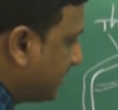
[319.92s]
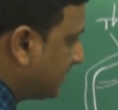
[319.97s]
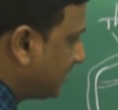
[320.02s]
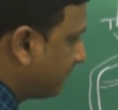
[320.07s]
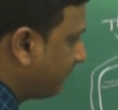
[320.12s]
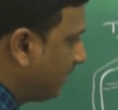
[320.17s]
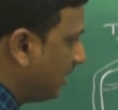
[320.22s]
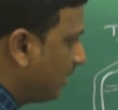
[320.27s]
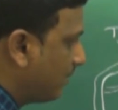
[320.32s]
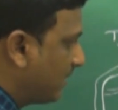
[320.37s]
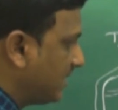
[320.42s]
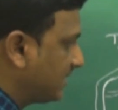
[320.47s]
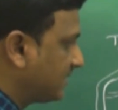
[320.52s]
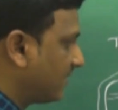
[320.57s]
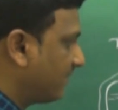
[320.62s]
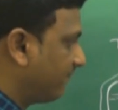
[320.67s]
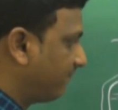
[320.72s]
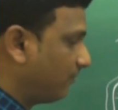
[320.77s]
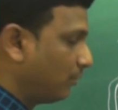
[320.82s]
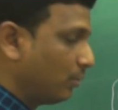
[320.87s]
is filled by
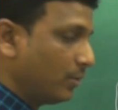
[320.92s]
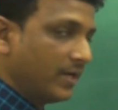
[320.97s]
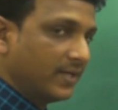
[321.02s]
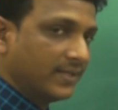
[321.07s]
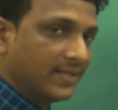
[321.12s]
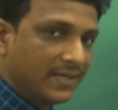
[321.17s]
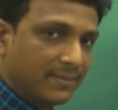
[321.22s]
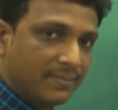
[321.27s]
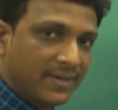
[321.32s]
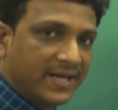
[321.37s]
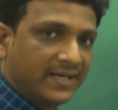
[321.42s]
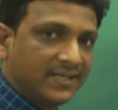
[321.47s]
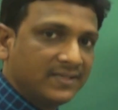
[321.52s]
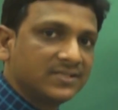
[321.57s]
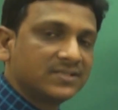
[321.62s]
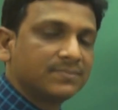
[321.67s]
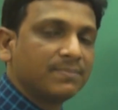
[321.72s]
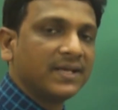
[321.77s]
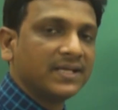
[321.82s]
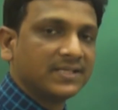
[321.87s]
some fluid, the remaining
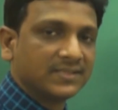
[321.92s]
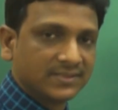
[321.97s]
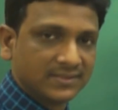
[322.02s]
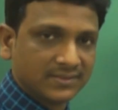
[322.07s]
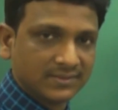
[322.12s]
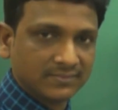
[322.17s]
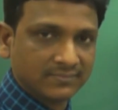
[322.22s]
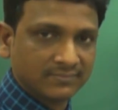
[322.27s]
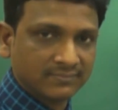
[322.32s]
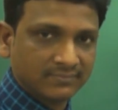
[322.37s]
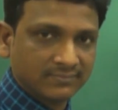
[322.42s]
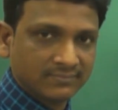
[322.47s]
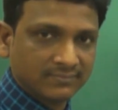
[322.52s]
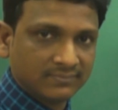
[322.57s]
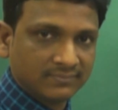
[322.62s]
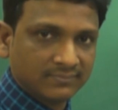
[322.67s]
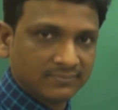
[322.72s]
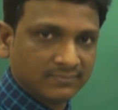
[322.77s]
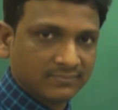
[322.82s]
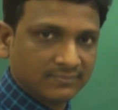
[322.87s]
space,
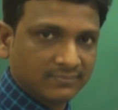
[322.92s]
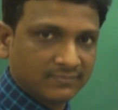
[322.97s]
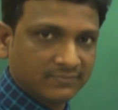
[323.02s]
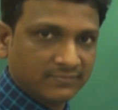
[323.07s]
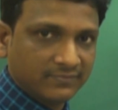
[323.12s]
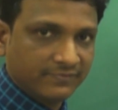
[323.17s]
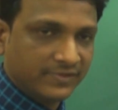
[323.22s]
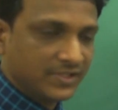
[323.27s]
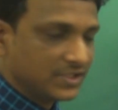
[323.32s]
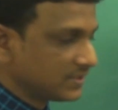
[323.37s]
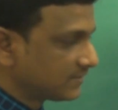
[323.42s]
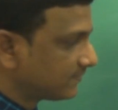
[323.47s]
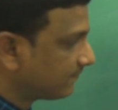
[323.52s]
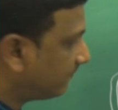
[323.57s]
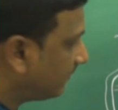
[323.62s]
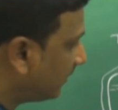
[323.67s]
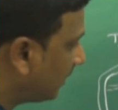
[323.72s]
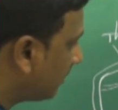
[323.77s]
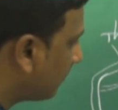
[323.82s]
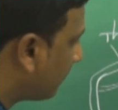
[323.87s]
which is
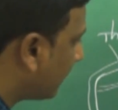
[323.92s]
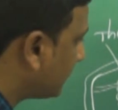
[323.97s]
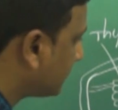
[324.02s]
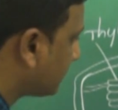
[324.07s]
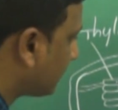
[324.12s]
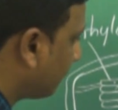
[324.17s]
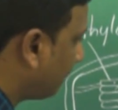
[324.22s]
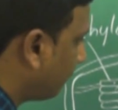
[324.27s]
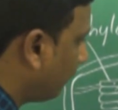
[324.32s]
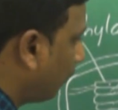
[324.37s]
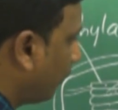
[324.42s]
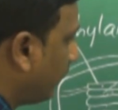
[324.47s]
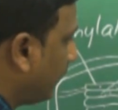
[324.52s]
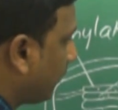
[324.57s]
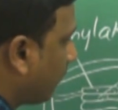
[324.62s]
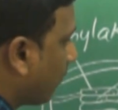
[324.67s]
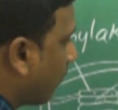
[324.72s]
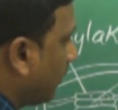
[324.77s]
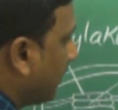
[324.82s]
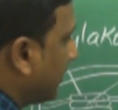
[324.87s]
filled by some
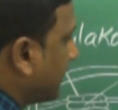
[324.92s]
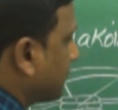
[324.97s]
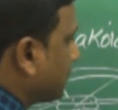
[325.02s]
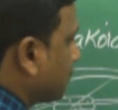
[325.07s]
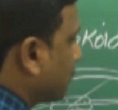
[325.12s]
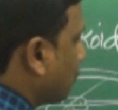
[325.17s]
fluid called as